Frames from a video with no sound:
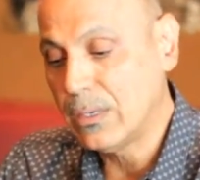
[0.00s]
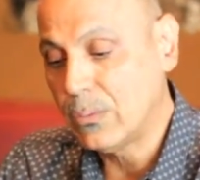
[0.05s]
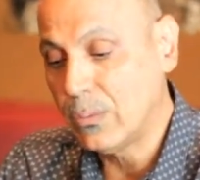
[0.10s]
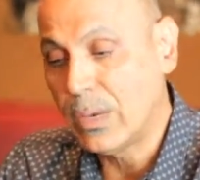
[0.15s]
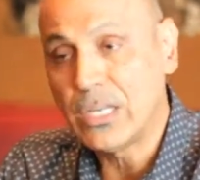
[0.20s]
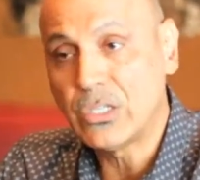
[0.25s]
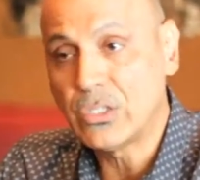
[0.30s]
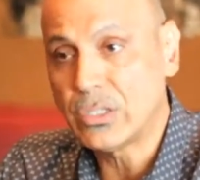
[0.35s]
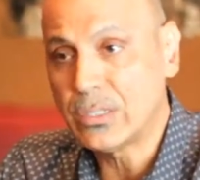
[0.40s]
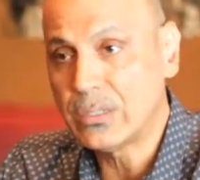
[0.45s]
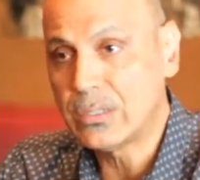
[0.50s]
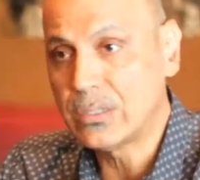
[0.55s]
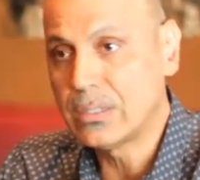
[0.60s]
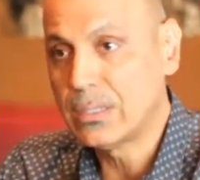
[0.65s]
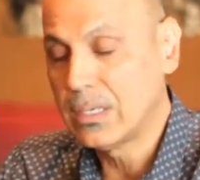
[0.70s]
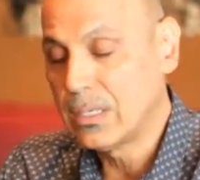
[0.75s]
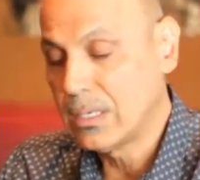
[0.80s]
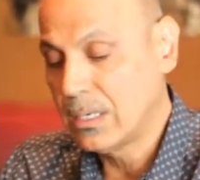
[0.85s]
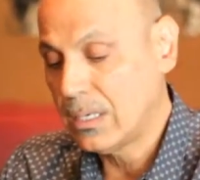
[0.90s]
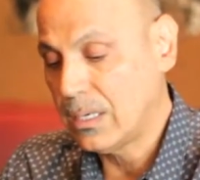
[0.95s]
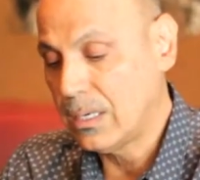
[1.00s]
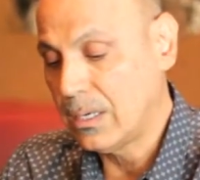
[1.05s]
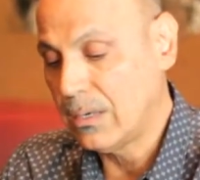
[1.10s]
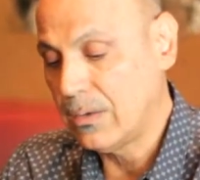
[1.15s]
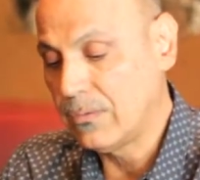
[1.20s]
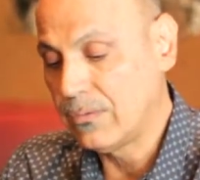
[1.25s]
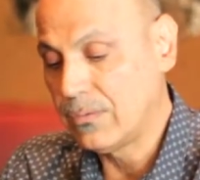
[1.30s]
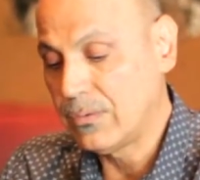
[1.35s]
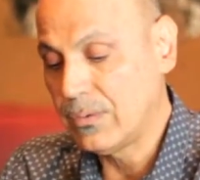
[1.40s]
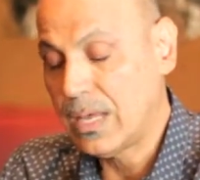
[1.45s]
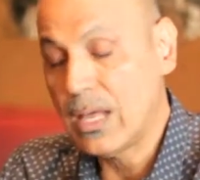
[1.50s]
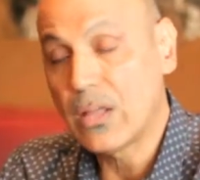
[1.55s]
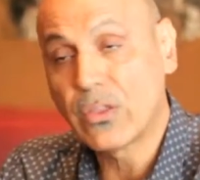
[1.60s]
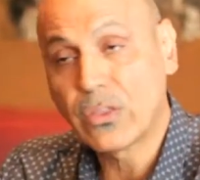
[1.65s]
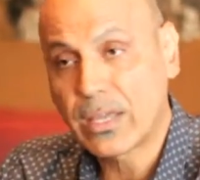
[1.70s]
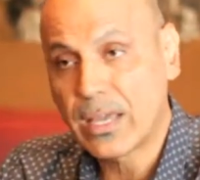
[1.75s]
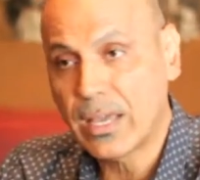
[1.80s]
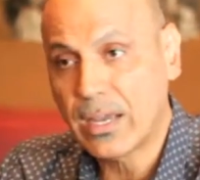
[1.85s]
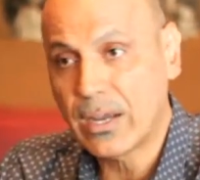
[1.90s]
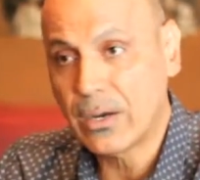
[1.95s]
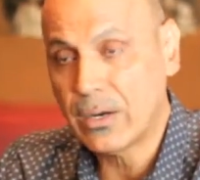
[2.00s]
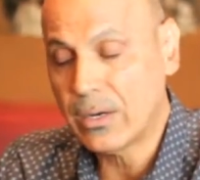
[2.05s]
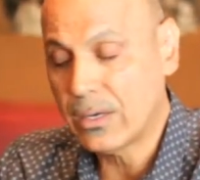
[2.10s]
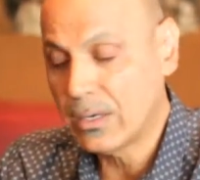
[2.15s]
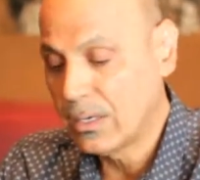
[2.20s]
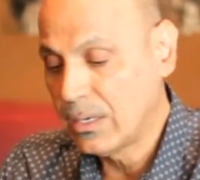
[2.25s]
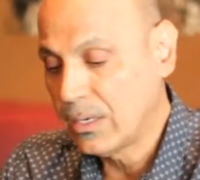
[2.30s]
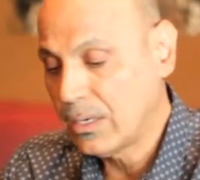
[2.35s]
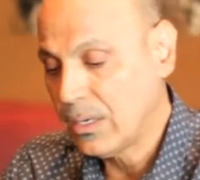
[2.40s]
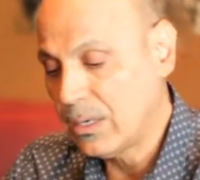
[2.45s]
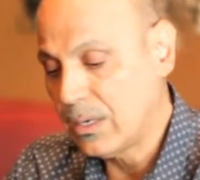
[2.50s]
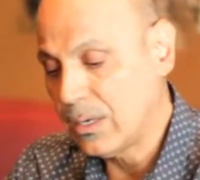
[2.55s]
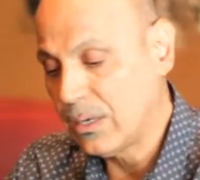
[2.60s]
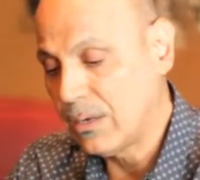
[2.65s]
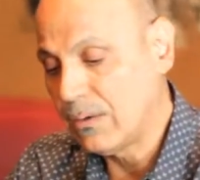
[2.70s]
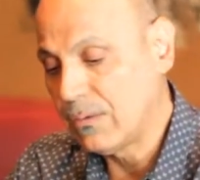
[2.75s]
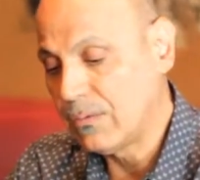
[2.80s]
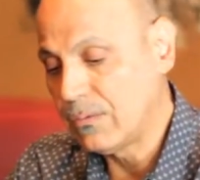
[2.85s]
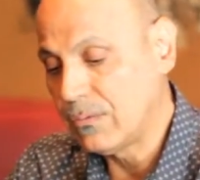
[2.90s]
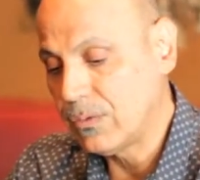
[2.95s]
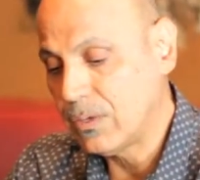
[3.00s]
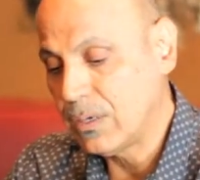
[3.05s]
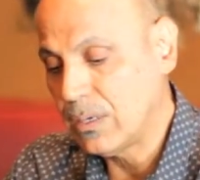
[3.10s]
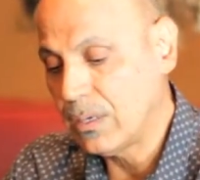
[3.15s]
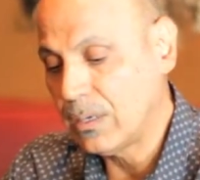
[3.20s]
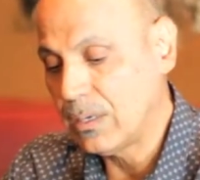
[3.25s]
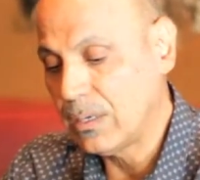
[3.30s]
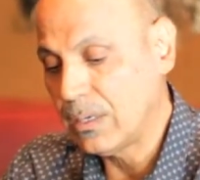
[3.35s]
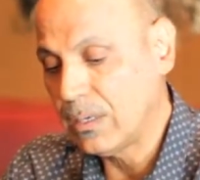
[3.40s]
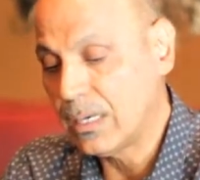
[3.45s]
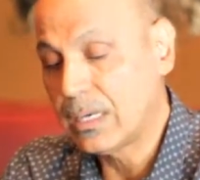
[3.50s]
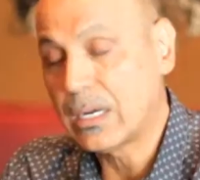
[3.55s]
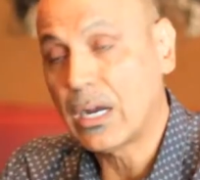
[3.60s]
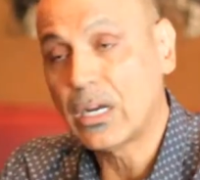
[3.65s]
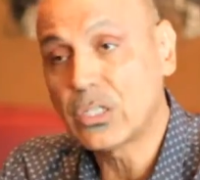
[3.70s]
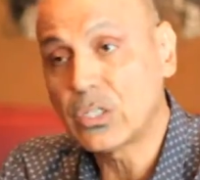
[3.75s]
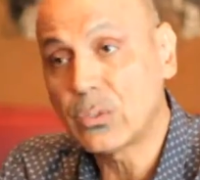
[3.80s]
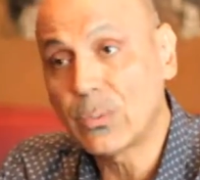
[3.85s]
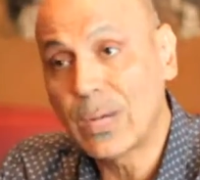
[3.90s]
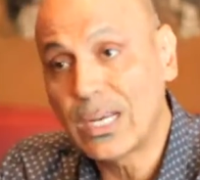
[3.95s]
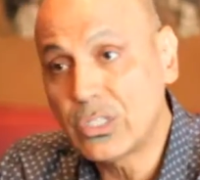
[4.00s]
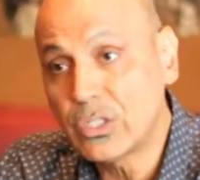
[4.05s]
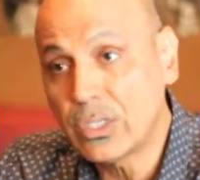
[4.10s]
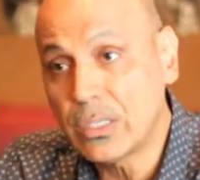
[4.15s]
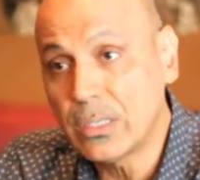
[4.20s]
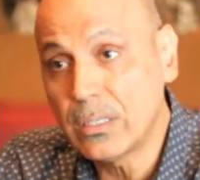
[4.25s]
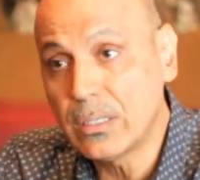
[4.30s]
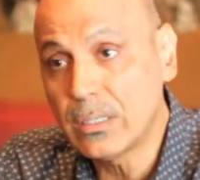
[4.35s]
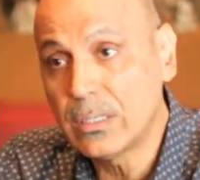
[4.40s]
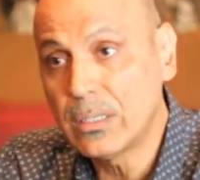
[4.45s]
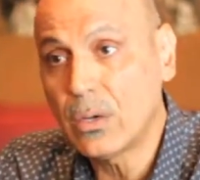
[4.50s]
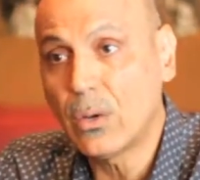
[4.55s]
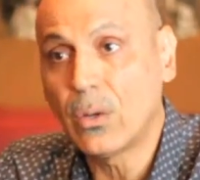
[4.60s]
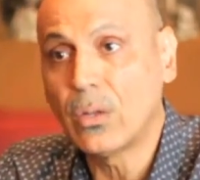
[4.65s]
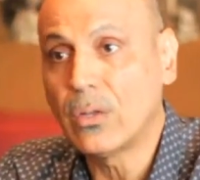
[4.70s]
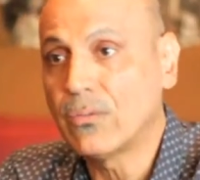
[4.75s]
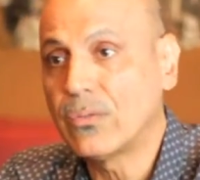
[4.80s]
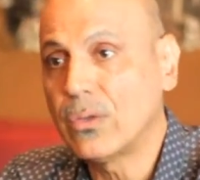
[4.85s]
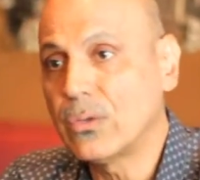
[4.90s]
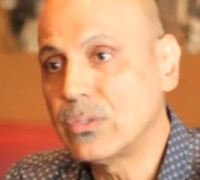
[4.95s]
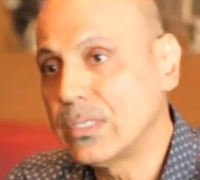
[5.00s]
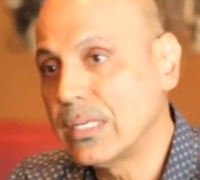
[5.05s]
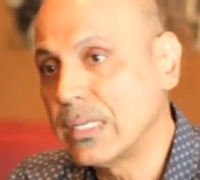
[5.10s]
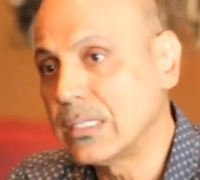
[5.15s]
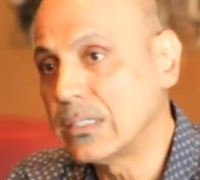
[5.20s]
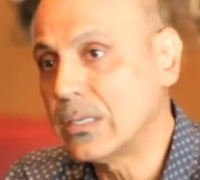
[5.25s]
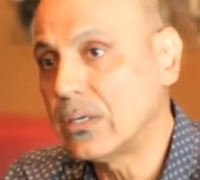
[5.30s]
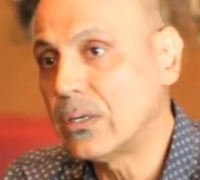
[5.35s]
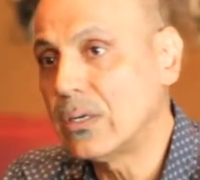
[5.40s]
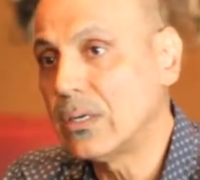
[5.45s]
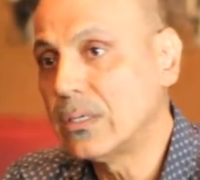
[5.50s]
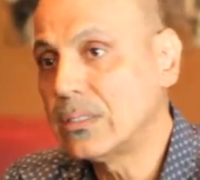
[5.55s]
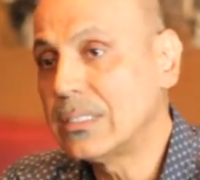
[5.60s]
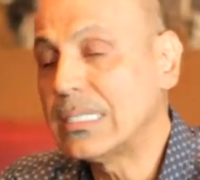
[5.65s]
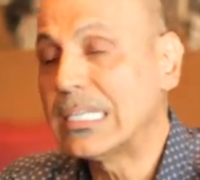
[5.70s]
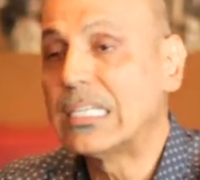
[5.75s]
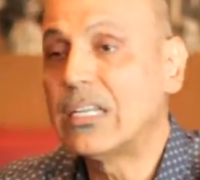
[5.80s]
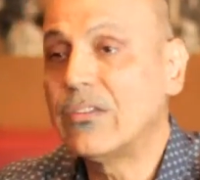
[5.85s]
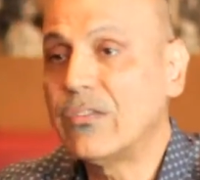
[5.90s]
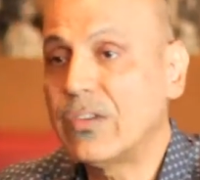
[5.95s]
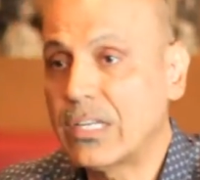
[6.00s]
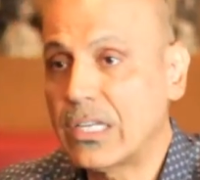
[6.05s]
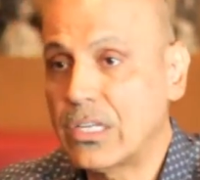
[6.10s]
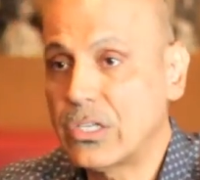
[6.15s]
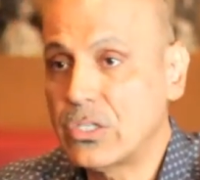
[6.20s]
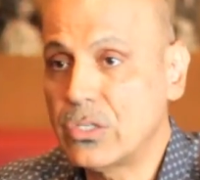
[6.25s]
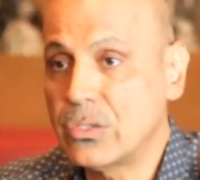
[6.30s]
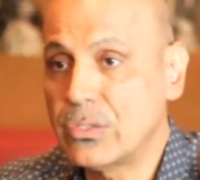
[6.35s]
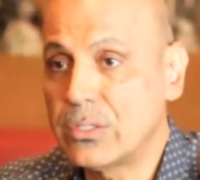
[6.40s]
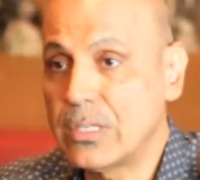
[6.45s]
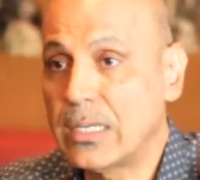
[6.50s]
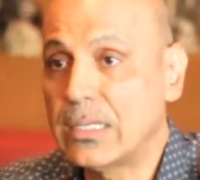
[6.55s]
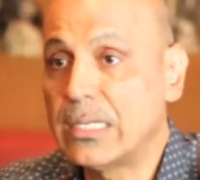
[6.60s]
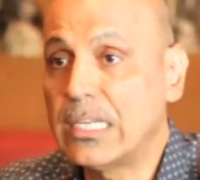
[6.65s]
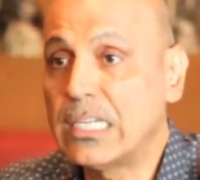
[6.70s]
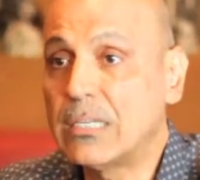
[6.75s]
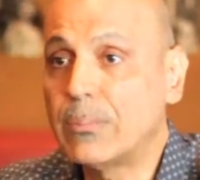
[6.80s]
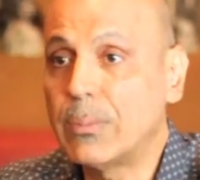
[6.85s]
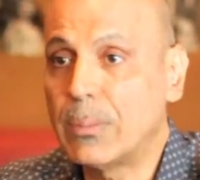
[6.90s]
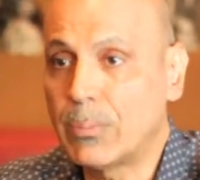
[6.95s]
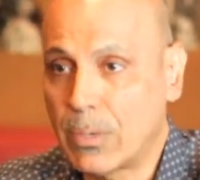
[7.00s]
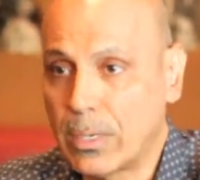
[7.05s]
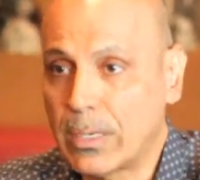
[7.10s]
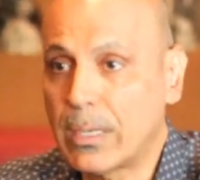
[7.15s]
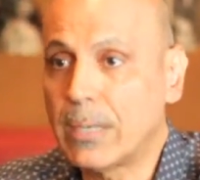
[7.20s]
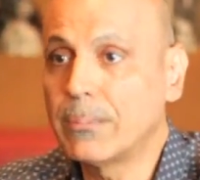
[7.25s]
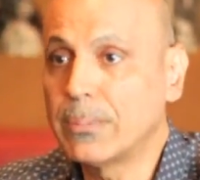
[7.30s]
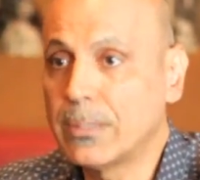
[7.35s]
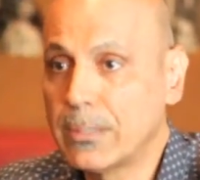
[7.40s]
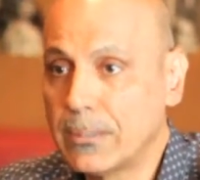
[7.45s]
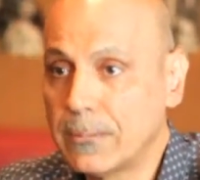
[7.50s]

wages, of healthcare, of incarceration. All of those things are significant issues that need to be brought up.